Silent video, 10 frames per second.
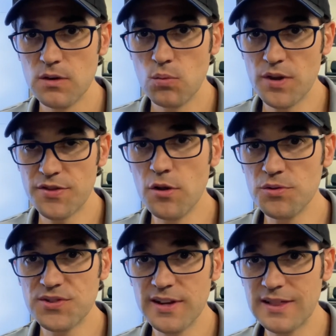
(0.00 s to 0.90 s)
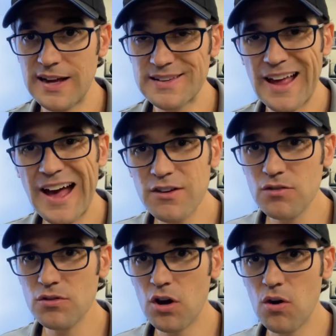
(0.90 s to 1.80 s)
with no sight glass, how do you
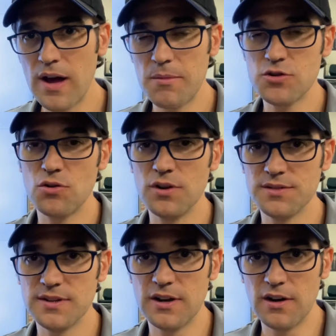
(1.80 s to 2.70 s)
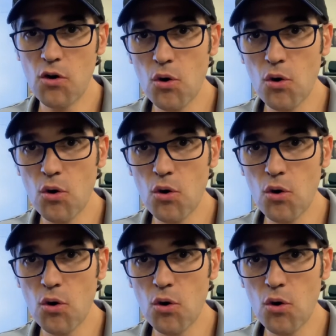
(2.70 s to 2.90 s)
know how much oil is in there?